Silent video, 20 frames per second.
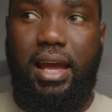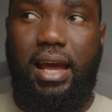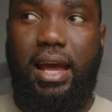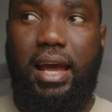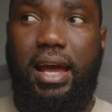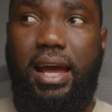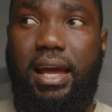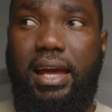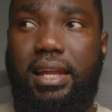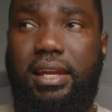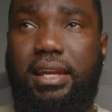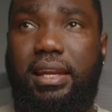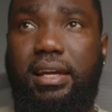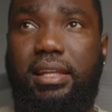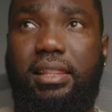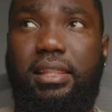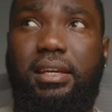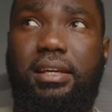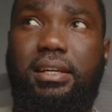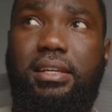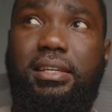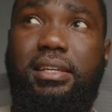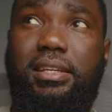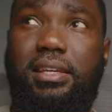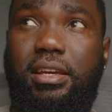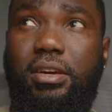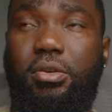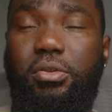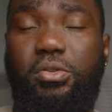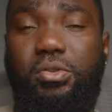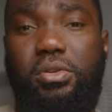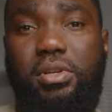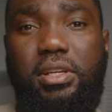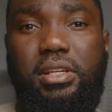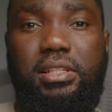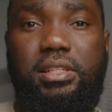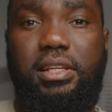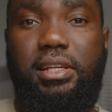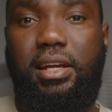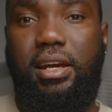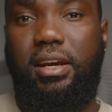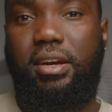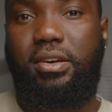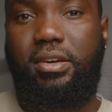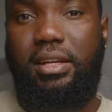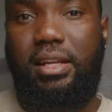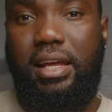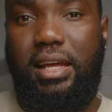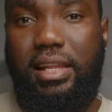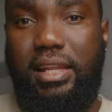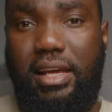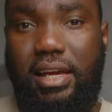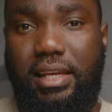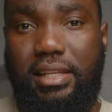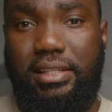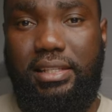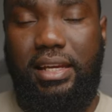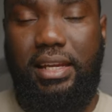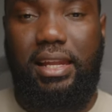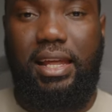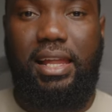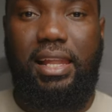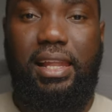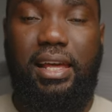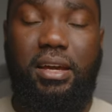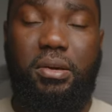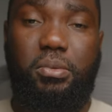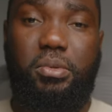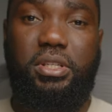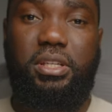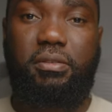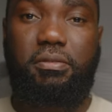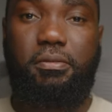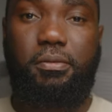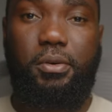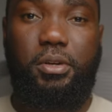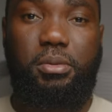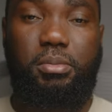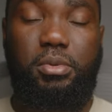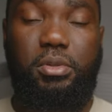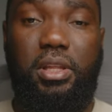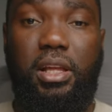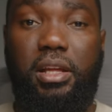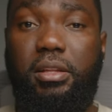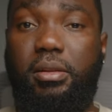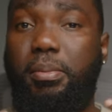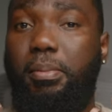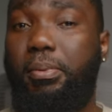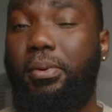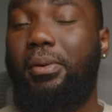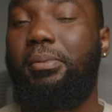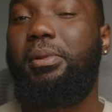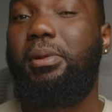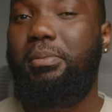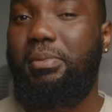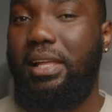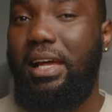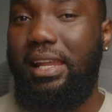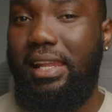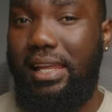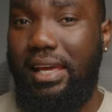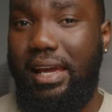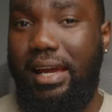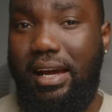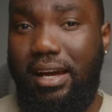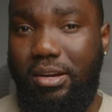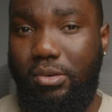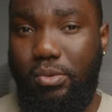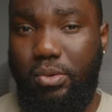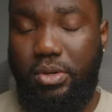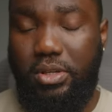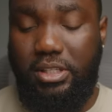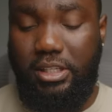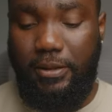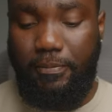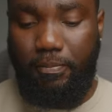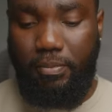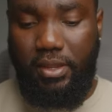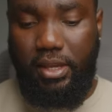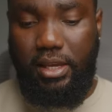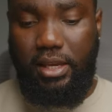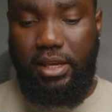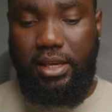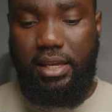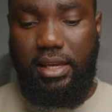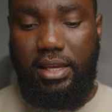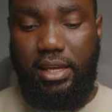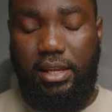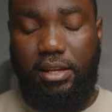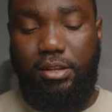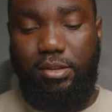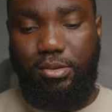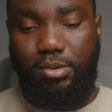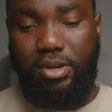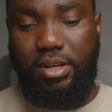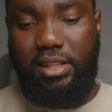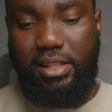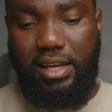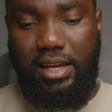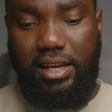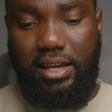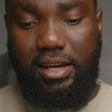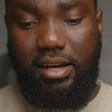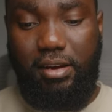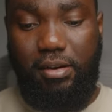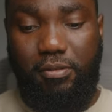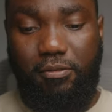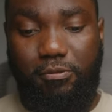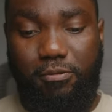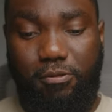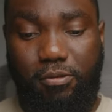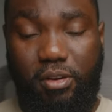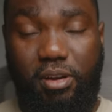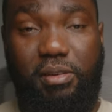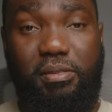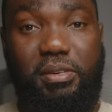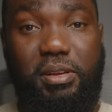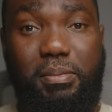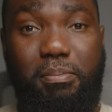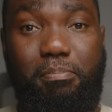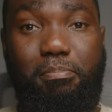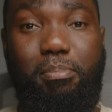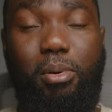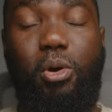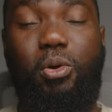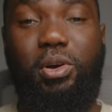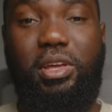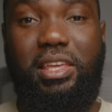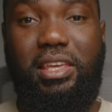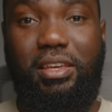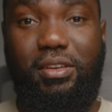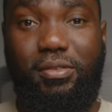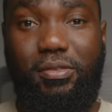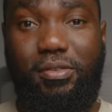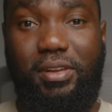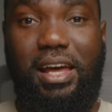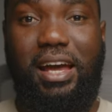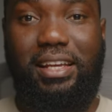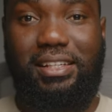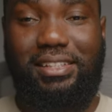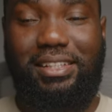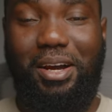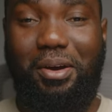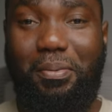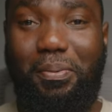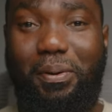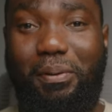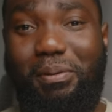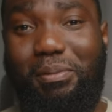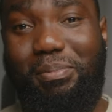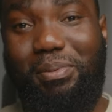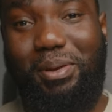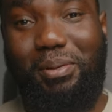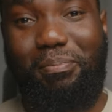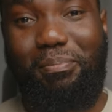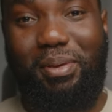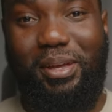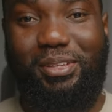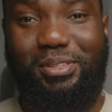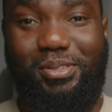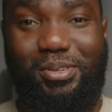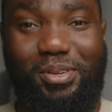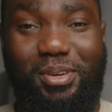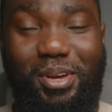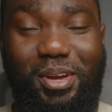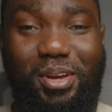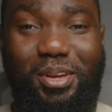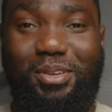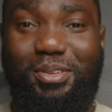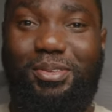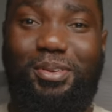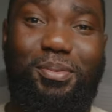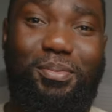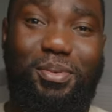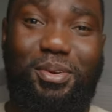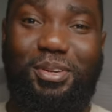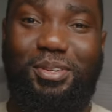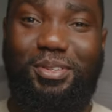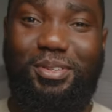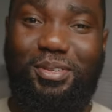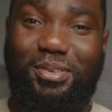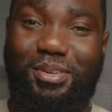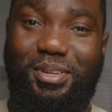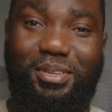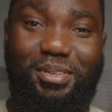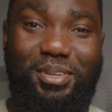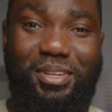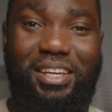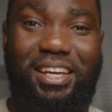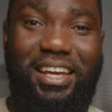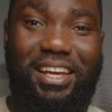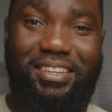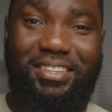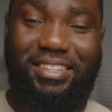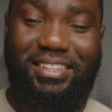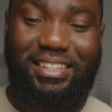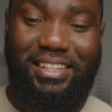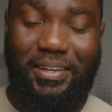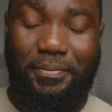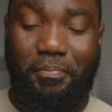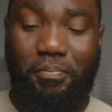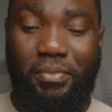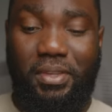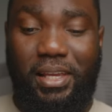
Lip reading: And I think a year or 2 years later, I got that light. And that light was affordable. Now, the problem that light had was it looked like a very bulky flash. I'll probably put a picture somewhere on the screen so you guys can see.